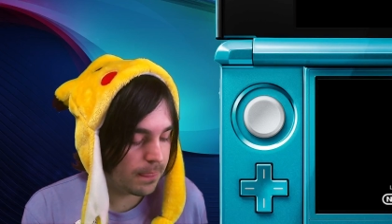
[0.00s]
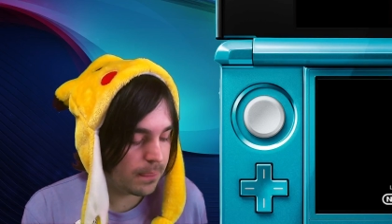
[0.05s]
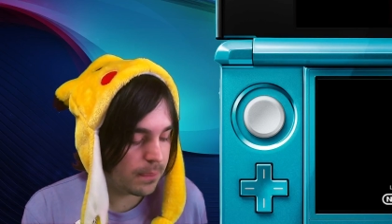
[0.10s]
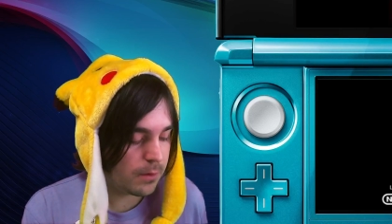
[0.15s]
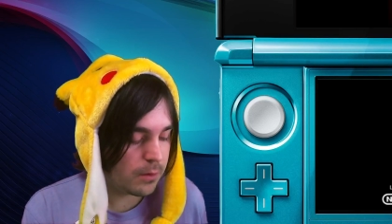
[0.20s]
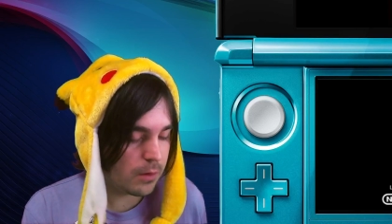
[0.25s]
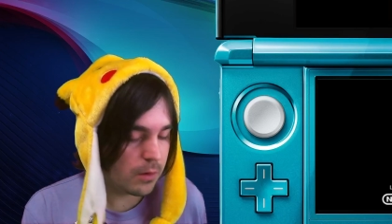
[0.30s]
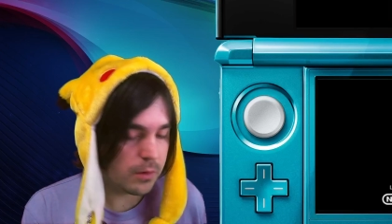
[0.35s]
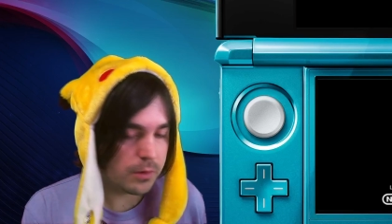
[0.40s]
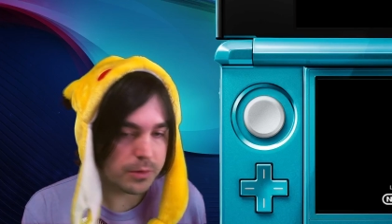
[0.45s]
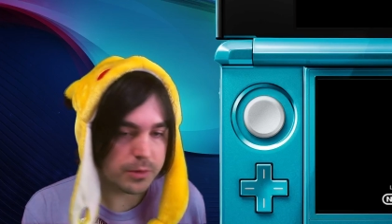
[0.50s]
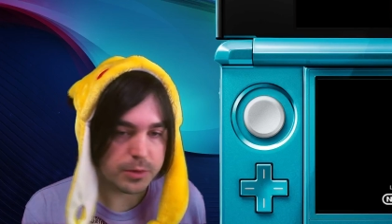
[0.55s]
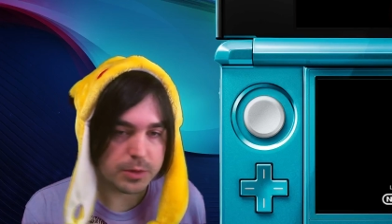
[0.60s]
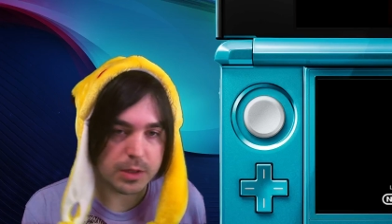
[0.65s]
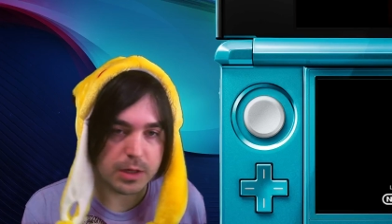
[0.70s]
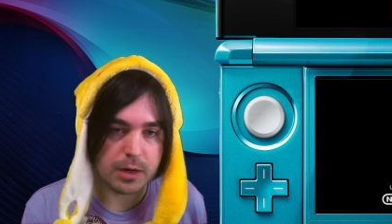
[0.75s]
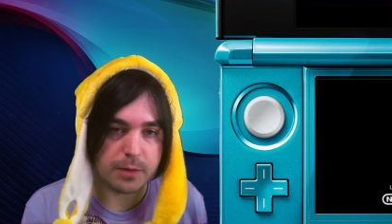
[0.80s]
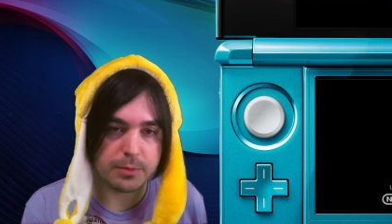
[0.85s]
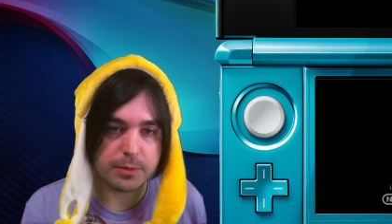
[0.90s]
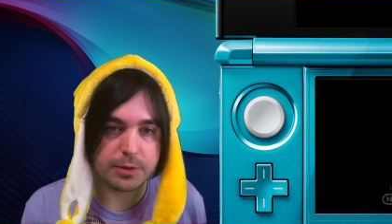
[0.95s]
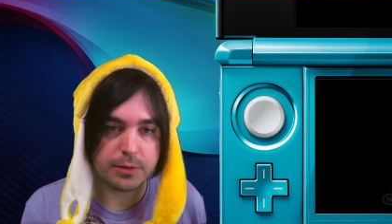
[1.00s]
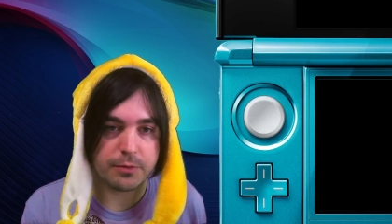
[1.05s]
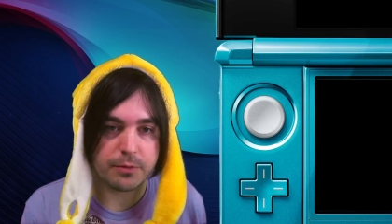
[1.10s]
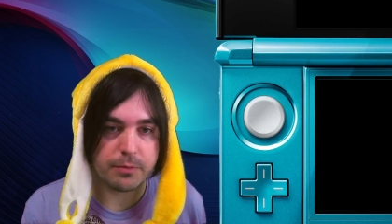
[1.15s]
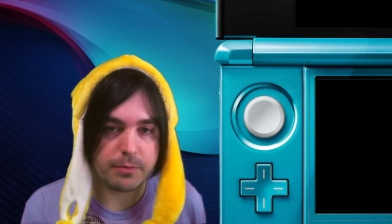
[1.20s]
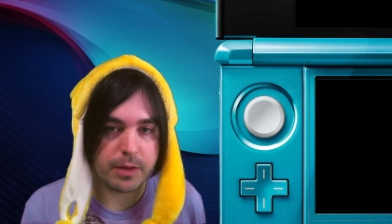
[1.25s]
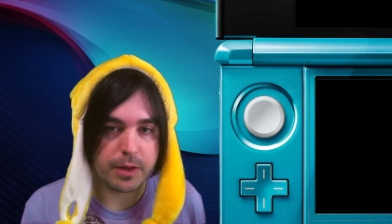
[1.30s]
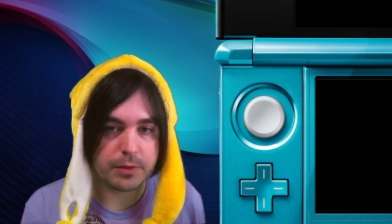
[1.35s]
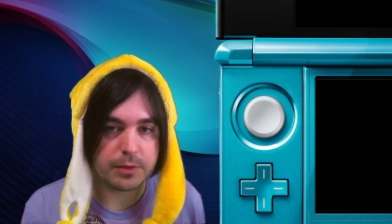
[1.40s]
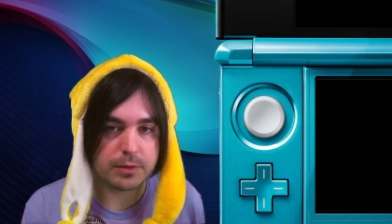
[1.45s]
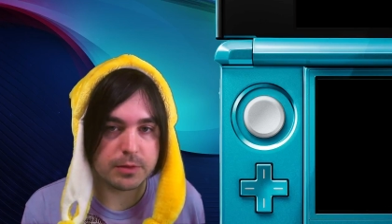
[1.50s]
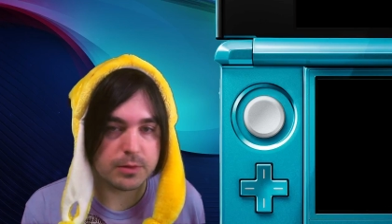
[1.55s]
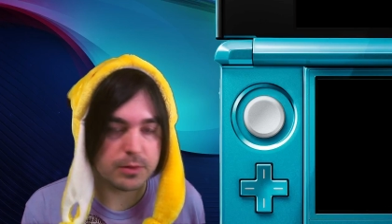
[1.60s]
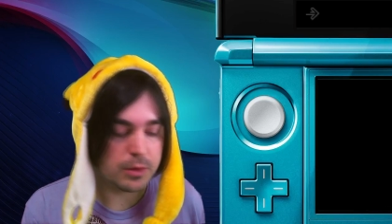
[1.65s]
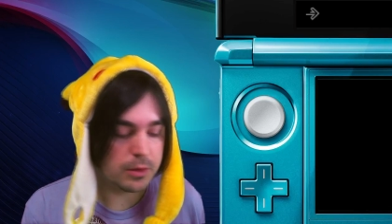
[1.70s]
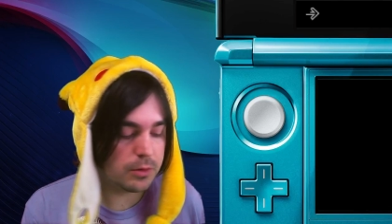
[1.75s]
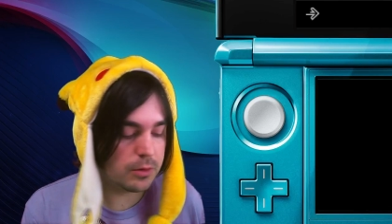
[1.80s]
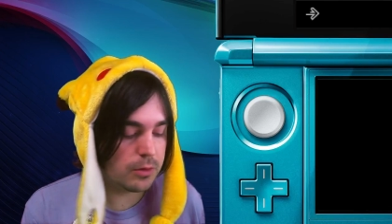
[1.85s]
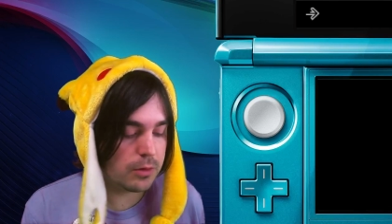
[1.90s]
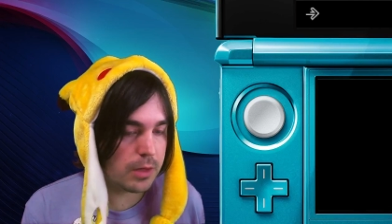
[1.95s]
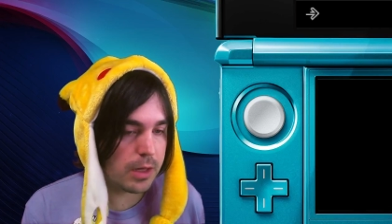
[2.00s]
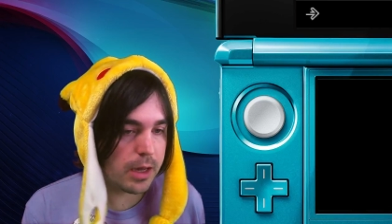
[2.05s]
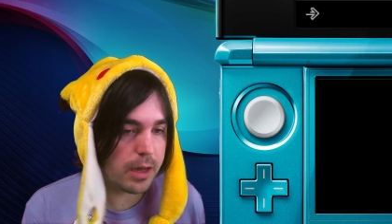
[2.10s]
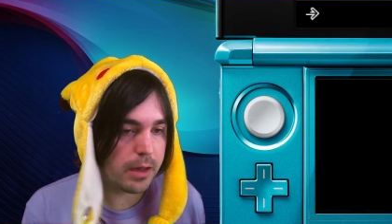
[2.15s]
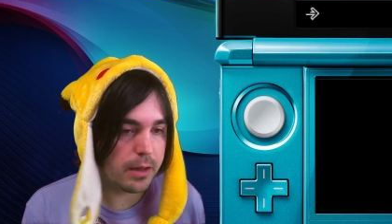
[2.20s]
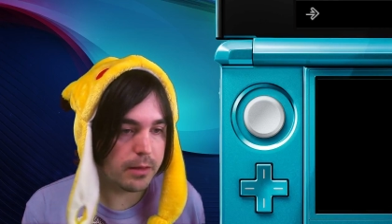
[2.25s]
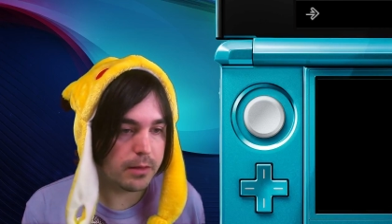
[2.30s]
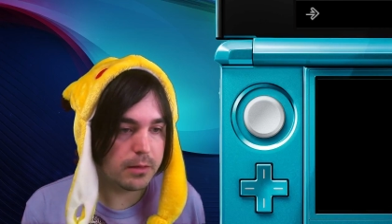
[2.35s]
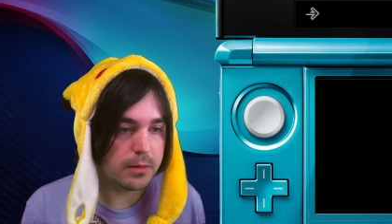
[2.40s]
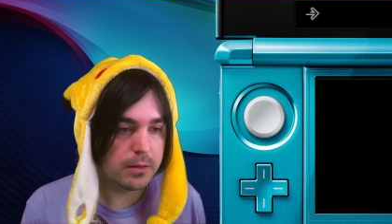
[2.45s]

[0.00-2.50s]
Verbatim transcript: So there's a couple different methods to do that.